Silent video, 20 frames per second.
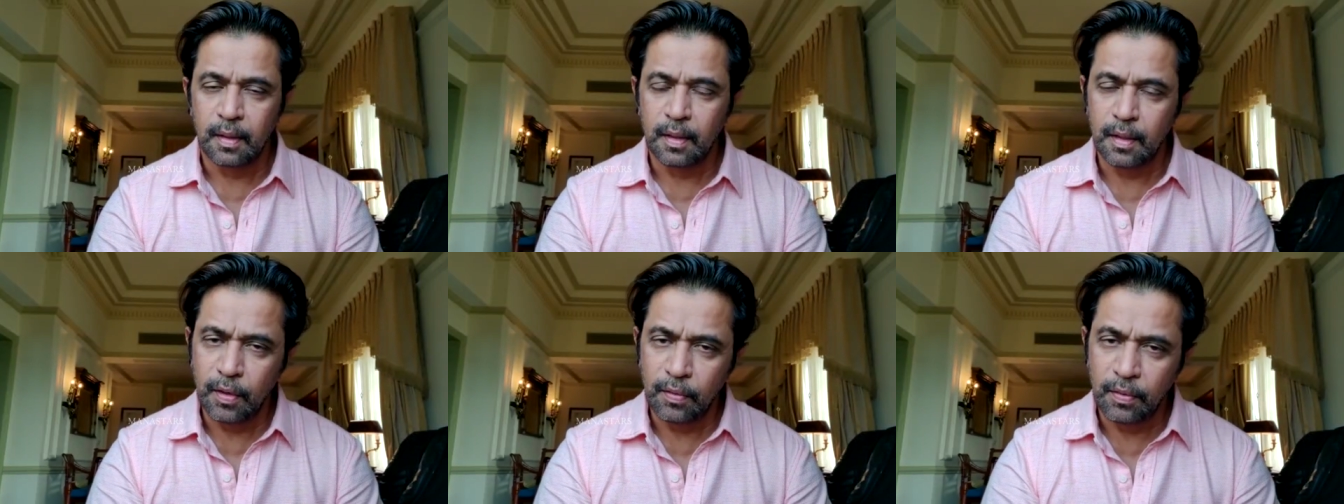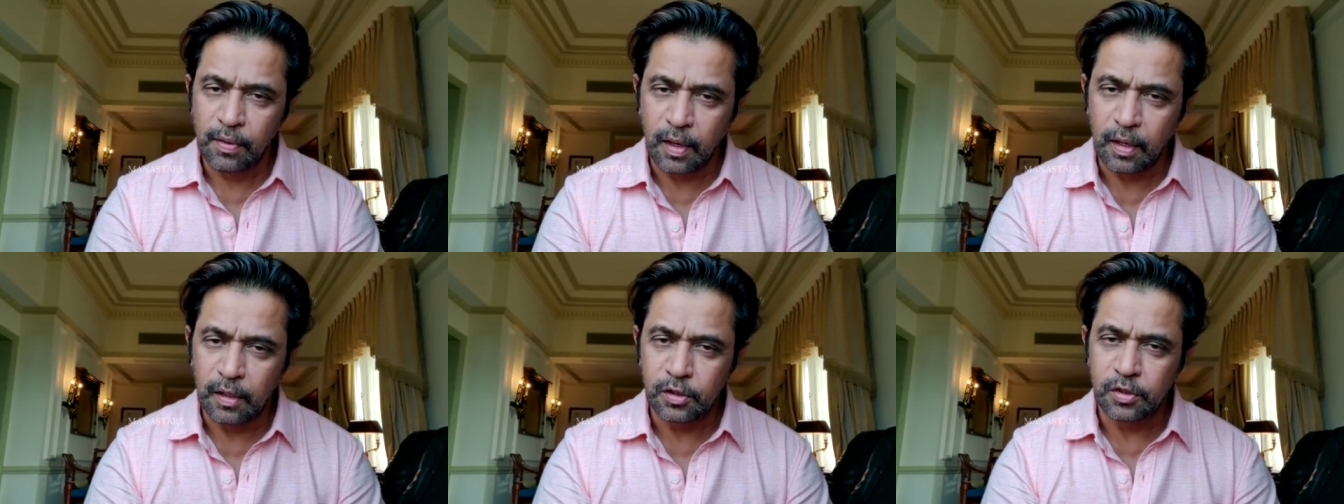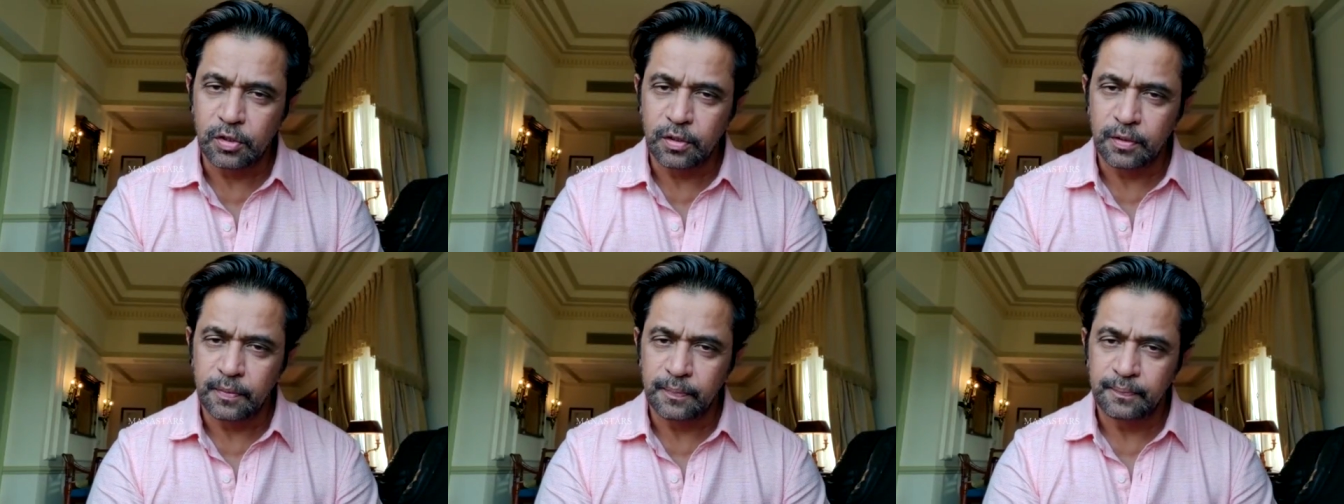In our
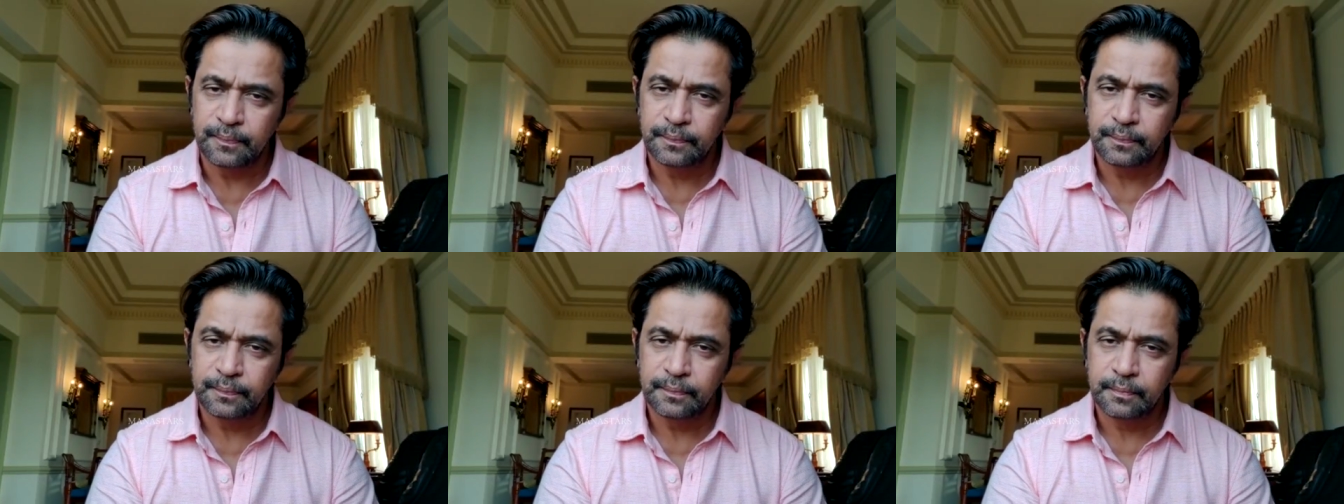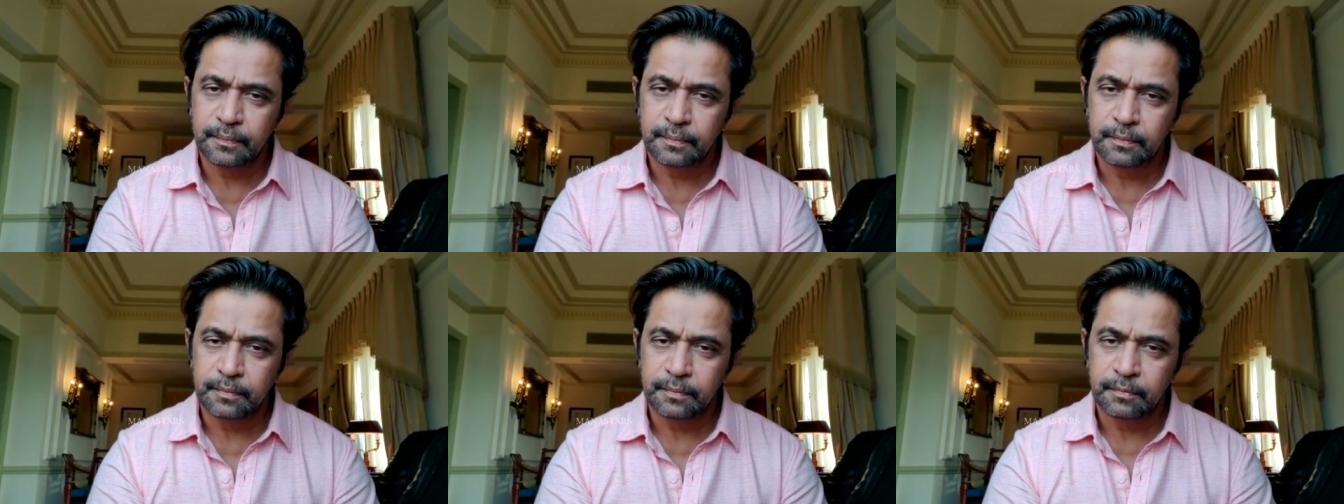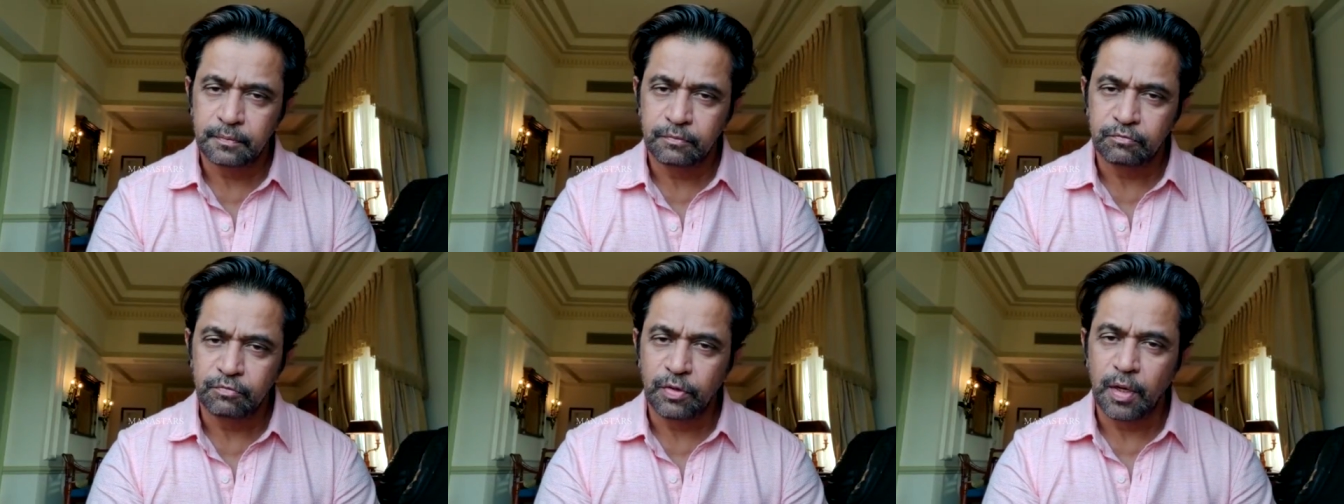culture,
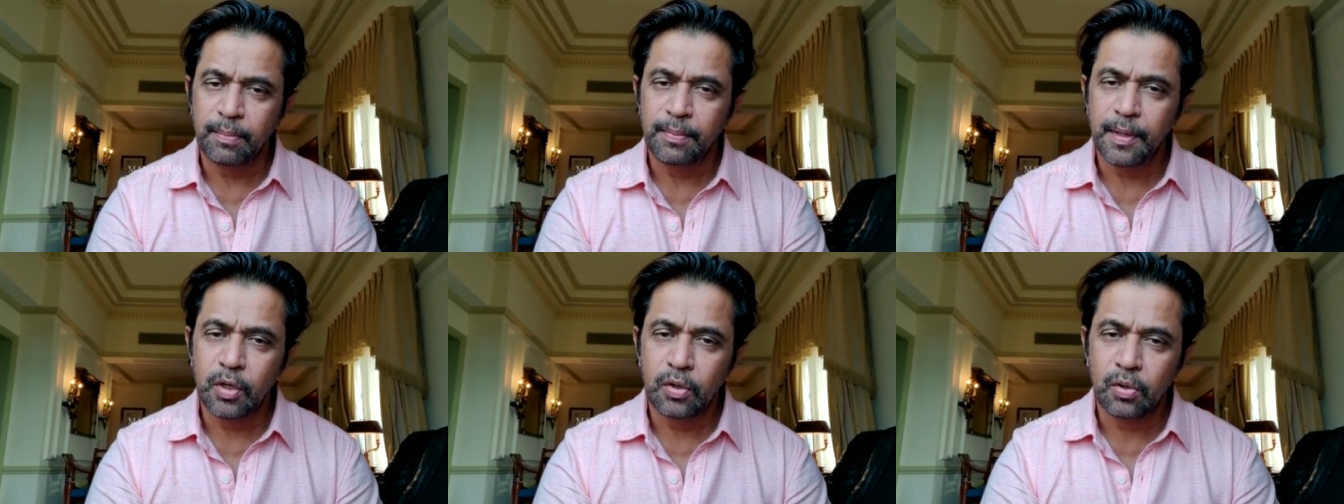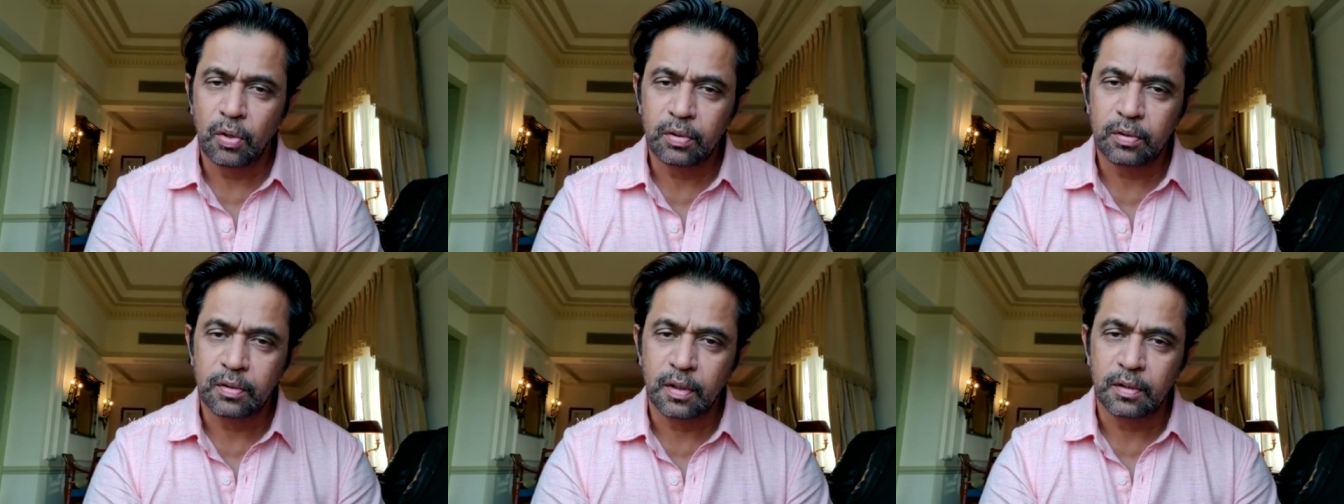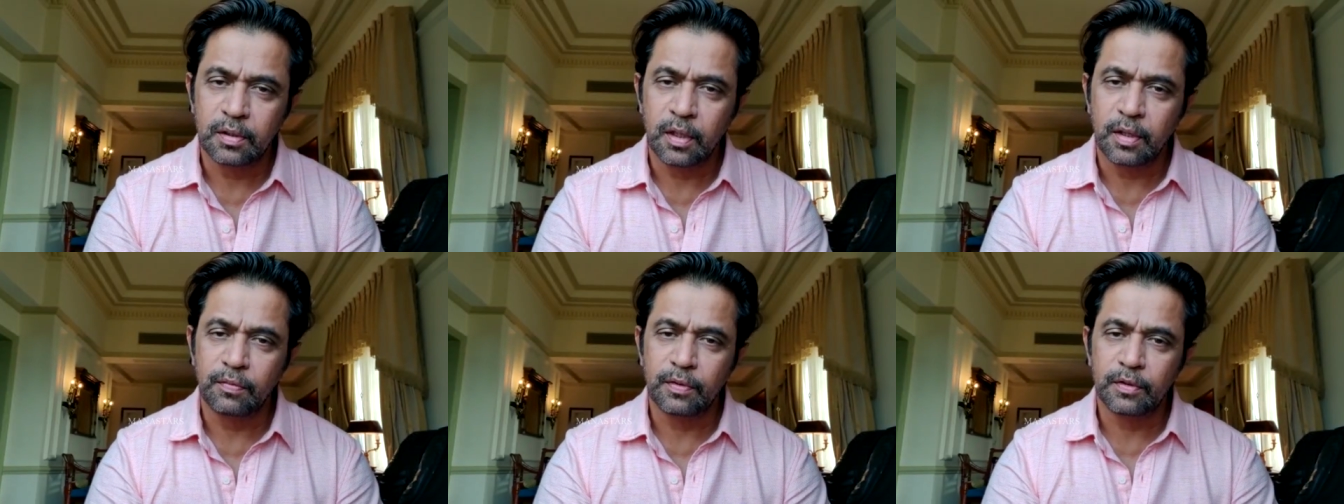we have been taught
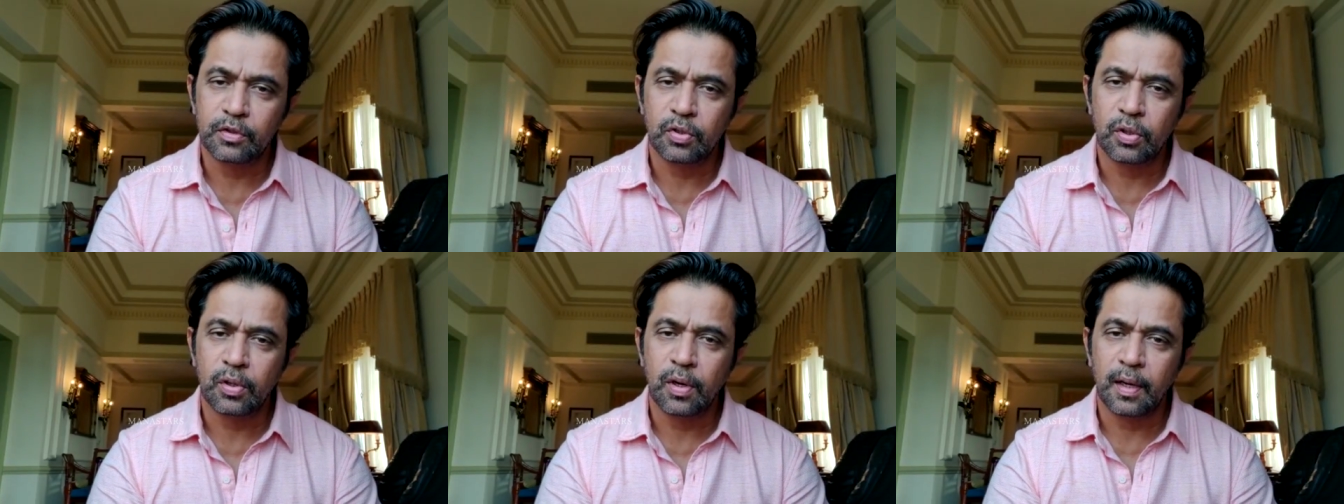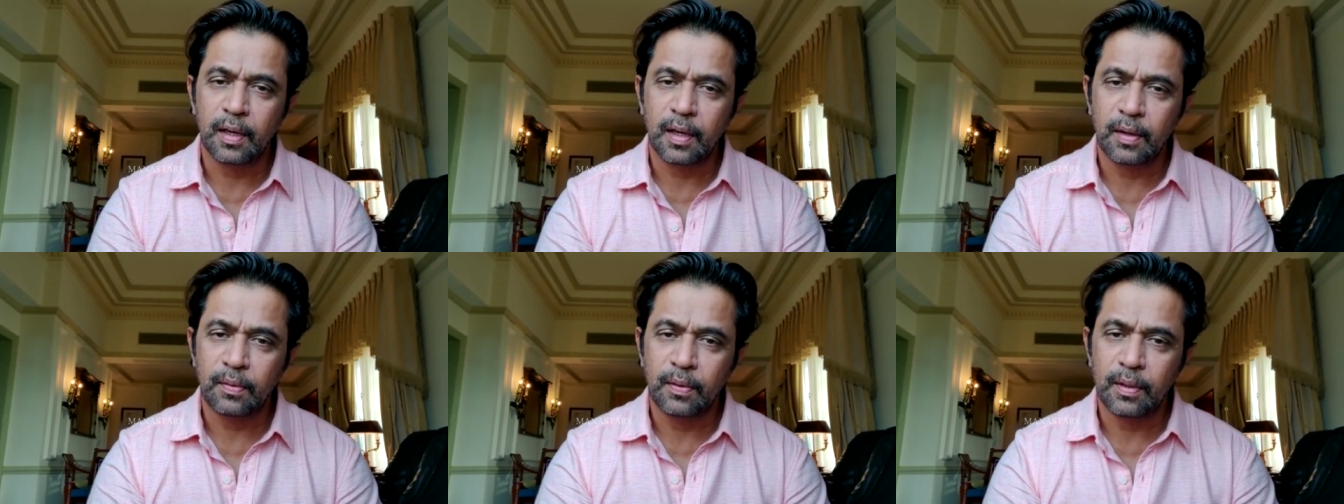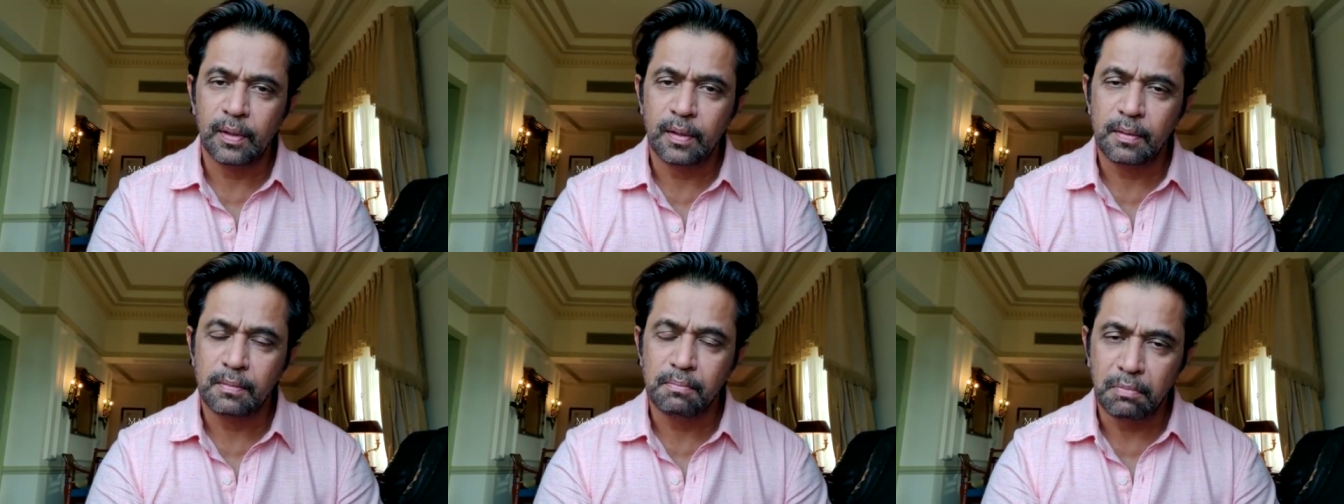that the rivers are like
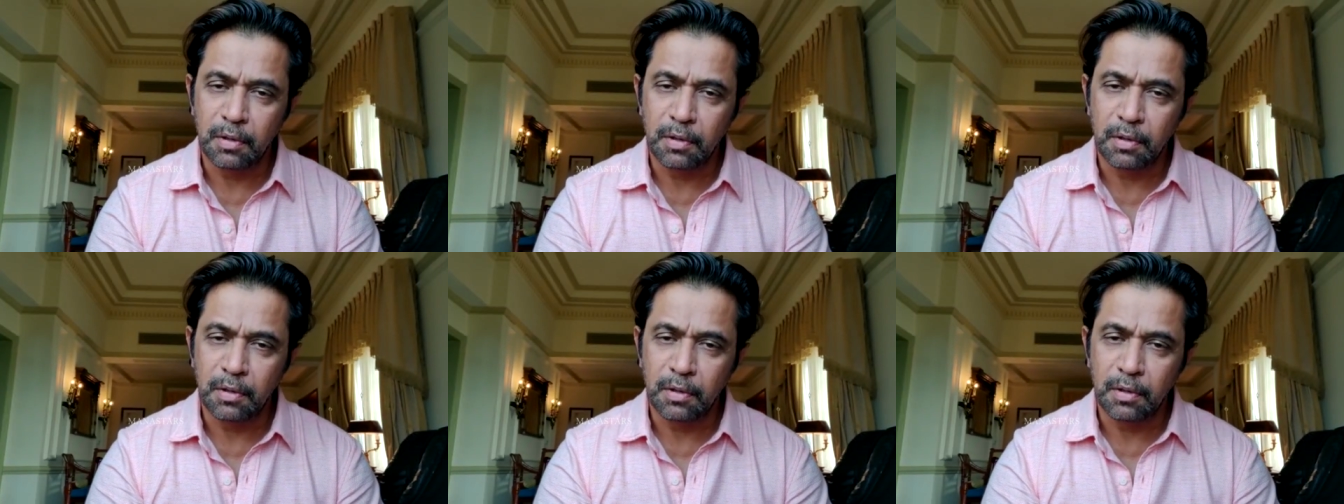our